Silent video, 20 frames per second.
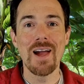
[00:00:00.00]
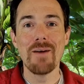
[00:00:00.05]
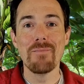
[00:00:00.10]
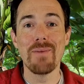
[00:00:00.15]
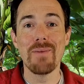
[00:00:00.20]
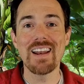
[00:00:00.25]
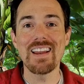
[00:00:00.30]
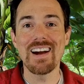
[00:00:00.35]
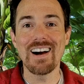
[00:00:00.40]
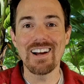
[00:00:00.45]

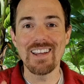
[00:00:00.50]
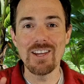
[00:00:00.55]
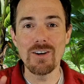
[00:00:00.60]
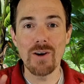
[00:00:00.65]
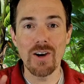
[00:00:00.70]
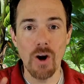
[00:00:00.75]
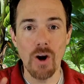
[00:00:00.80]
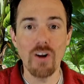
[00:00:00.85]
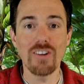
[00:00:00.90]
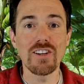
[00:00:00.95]
But you
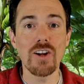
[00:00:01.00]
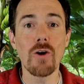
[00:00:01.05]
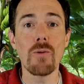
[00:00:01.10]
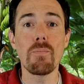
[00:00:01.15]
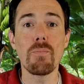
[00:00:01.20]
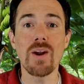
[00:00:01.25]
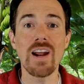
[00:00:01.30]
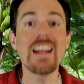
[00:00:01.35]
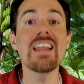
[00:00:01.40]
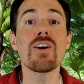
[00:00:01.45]
can also
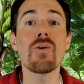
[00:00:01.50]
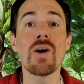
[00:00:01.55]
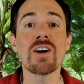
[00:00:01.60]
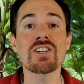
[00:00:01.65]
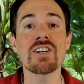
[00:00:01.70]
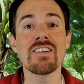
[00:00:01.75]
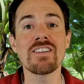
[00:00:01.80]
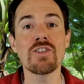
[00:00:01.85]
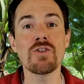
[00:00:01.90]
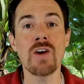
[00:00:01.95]
put any
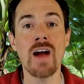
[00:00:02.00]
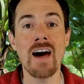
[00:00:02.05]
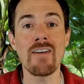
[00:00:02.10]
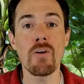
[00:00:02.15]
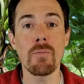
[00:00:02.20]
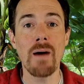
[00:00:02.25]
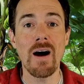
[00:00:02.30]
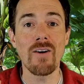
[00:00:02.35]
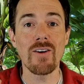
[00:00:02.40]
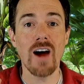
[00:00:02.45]
questions that you have
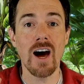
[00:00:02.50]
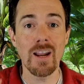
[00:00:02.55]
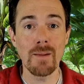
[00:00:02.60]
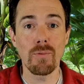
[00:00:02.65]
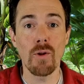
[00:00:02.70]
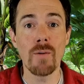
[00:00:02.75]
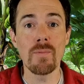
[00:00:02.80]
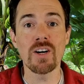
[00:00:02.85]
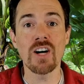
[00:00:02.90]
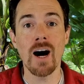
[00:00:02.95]
about
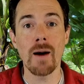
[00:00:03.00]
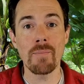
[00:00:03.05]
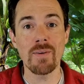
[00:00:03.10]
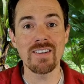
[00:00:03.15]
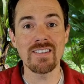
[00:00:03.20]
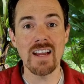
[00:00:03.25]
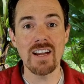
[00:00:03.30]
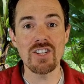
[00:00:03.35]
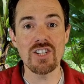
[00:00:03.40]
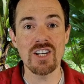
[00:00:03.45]
unemployment
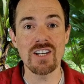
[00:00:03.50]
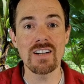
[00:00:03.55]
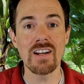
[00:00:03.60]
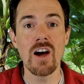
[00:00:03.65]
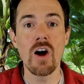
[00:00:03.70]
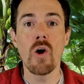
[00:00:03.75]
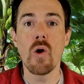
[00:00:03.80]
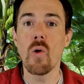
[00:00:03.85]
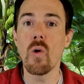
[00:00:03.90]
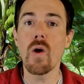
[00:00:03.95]
compensation
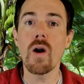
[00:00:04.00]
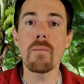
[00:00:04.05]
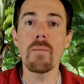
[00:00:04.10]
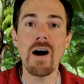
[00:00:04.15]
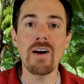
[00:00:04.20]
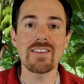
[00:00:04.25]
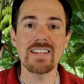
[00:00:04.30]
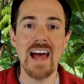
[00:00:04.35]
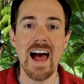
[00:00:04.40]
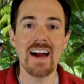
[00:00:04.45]
or
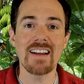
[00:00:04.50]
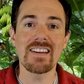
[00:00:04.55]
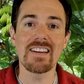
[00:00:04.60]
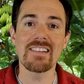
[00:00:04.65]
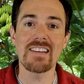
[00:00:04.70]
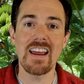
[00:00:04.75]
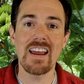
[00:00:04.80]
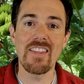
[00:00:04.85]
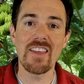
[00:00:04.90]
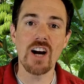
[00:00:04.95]
about
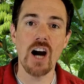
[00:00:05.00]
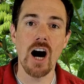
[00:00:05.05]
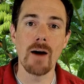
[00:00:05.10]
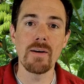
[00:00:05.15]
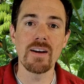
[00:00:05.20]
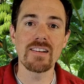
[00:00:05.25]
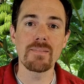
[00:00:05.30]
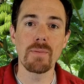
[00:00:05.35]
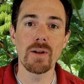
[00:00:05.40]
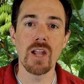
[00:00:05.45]
taxes in the
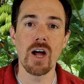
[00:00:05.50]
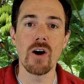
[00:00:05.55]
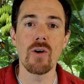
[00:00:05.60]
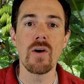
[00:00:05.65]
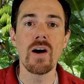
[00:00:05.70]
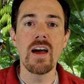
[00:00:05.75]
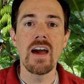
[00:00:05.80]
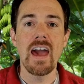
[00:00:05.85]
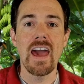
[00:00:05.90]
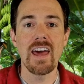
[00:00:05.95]
comments below,
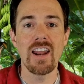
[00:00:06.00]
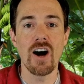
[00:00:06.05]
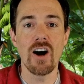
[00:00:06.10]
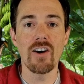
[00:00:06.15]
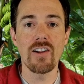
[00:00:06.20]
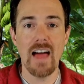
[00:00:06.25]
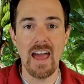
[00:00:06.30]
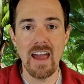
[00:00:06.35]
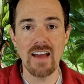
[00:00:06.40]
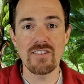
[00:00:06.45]
and
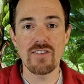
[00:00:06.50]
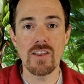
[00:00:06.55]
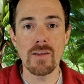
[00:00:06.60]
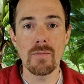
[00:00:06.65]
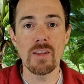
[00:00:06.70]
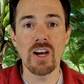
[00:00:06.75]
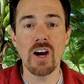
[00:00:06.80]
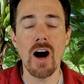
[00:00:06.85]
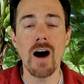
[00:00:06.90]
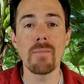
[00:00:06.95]
I'll answer them
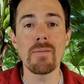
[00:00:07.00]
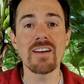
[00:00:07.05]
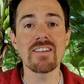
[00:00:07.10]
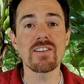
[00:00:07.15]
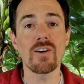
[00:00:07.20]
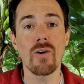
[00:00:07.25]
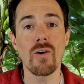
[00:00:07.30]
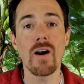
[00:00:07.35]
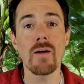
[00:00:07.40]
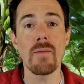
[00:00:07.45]
in the comments,
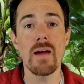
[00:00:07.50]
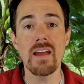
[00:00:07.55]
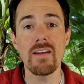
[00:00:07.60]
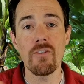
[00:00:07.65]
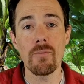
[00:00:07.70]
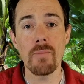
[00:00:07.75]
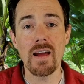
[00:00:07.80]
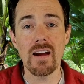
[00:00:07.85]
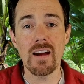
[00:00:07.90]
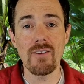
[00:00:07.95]
or I may
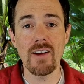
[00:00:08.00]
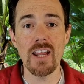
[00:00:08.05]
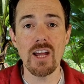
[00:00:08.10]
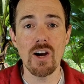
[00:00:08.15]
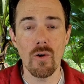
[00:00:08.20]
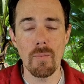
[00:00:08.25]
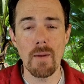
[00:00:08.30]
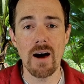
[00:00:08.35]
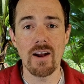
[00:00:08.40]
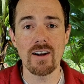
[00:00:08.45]
even make a video
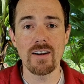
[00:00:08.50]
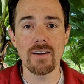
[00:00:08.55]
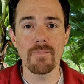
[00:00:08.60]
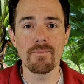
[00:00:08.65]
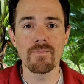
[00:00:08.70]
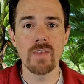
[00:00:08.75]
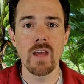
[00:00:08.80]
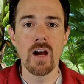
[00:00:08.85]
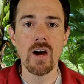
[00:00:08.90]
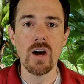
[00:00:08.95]
about it.
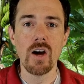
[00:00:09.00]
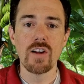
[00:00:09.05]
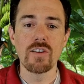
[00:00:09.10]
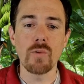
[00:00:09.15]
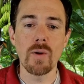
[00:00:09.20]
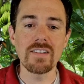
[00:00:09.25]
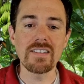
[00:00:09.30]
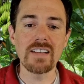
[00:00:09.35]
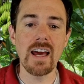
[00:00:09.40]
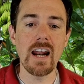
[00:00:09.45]
So
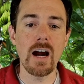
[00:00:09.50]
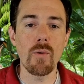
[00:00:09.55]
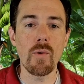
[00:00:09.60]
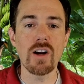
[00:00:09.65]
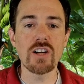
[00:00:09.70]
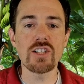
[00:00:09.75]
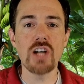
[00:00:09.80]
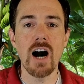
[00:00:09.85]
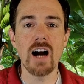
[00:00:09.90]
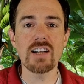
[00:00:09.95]
once again, I
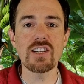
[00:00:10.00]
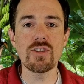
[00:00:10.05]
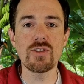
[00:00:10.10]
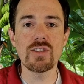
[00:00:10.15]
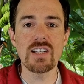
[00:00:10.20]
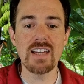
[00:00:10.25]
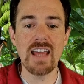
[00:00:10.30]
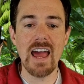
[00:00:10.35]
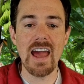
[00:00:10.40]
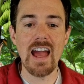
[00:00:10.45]
want to talk to you
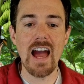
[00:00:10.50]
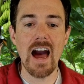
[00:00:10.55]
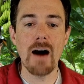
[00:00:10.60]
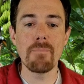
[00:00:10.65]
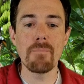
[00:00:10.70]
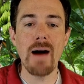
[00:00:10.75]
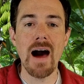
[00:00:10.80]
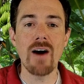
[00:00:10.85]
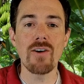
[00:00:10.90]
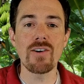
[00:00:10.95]
today
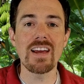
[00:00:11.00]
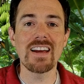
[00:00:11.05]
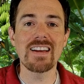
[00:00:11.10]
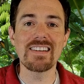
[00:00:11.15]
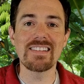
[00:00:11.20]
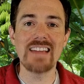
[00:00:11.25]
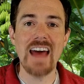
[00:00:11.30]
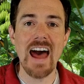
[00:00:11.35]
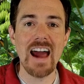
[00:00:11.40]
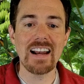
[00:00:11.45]
about
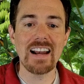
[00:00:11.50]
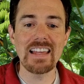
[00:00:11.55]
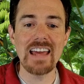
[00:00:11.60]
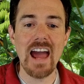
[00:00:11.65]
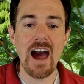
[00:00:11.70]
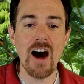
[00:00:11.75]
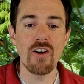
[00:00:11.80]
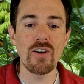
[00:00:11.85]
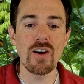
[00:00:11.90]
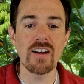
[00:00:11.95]
exactly
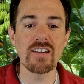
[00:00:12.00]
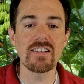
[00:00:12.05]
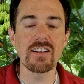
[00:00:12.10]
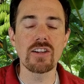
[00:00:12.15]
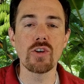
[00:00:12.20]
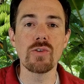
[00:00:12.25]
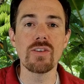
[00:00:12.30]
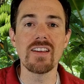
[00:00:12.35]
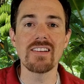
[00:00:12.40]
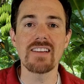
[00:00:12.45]
how to
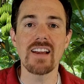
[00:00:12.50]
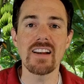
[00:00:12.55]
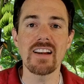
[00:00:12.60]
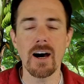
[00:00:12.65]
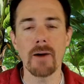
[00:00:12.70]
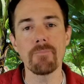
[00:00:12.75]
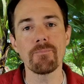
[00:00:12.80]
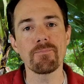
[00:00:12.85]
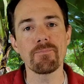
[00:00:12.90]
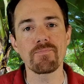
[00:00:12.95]
exclude this income.